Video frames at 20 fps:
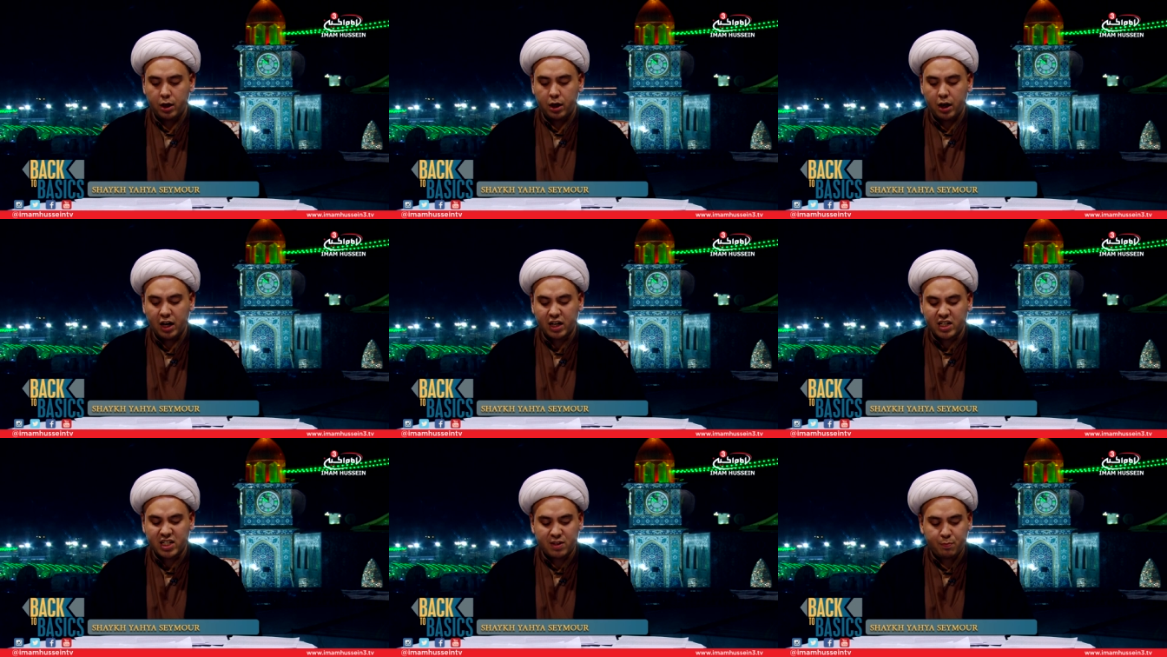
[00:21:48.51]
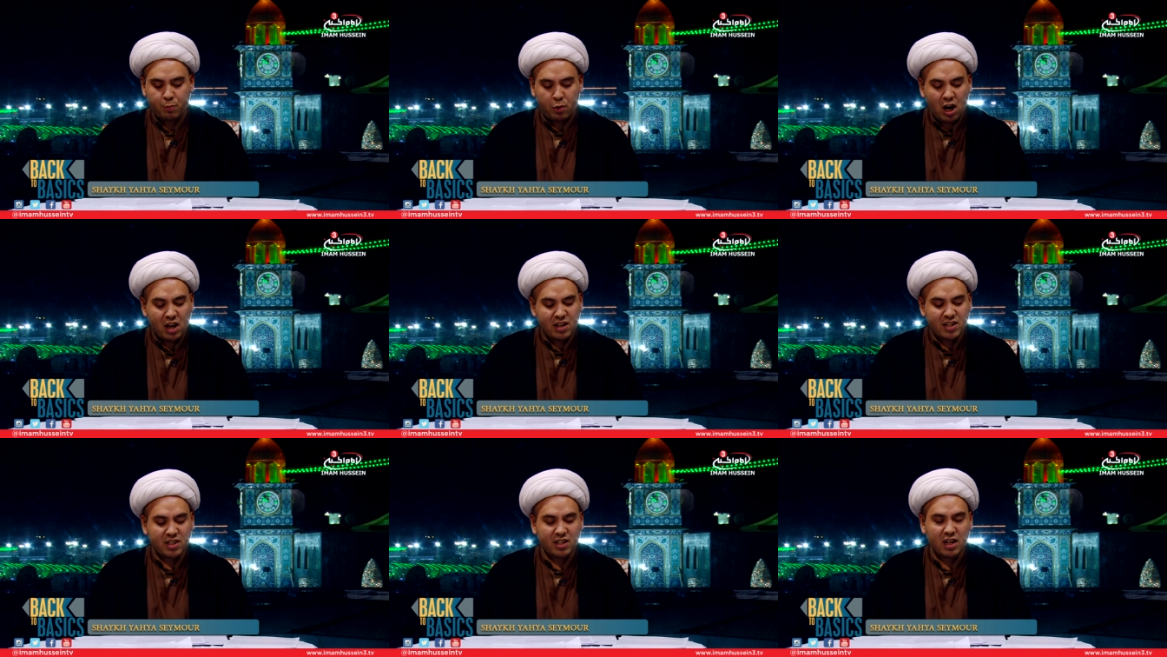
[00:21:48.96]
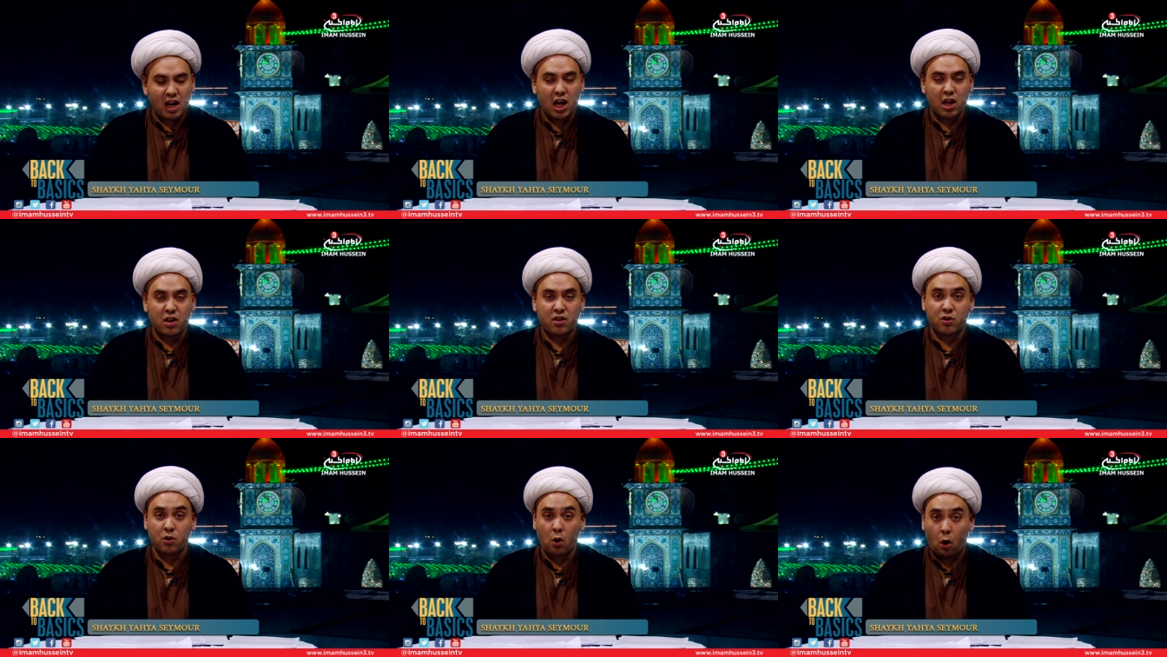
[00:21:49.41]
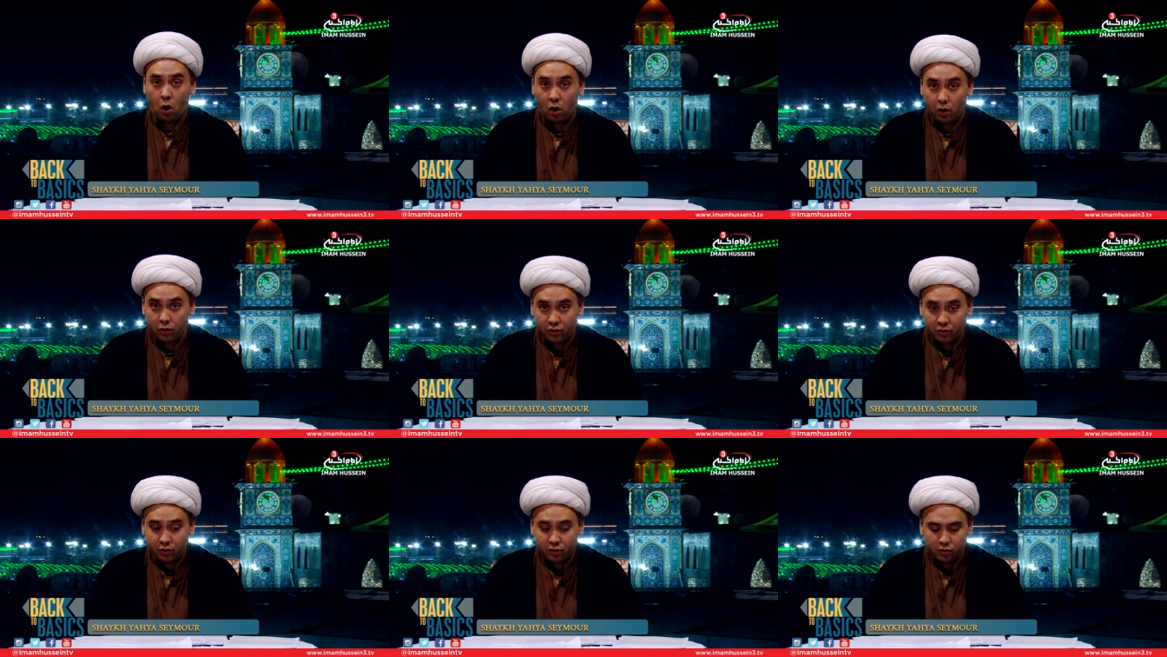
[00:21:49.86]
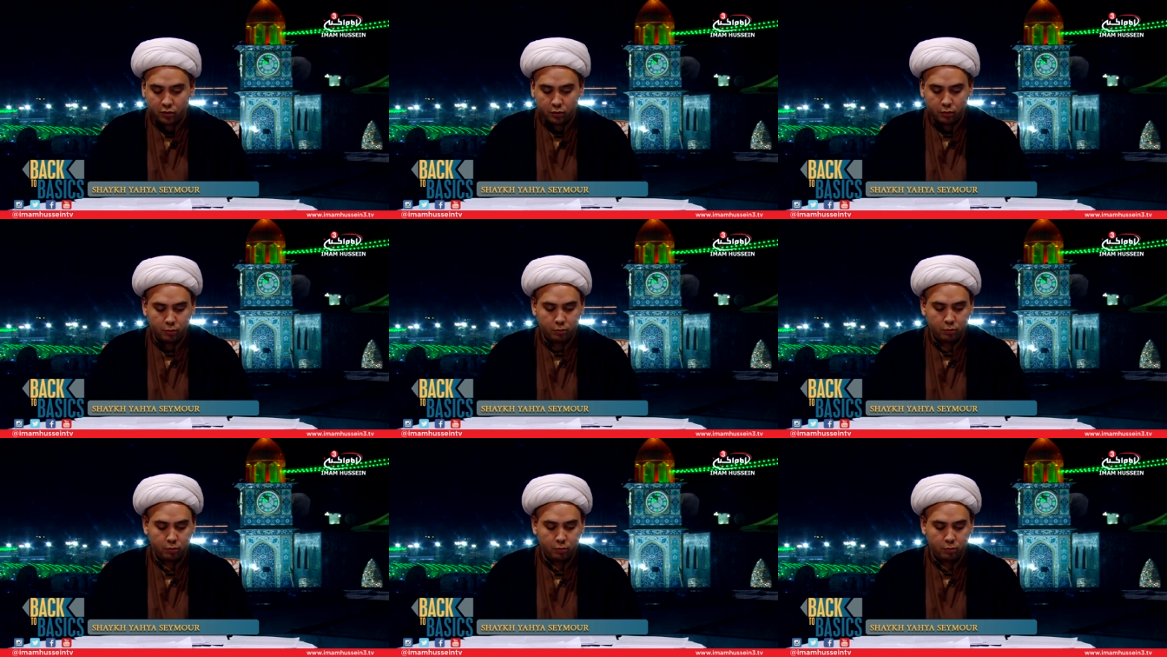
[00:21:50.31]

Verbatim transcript: Express a thought,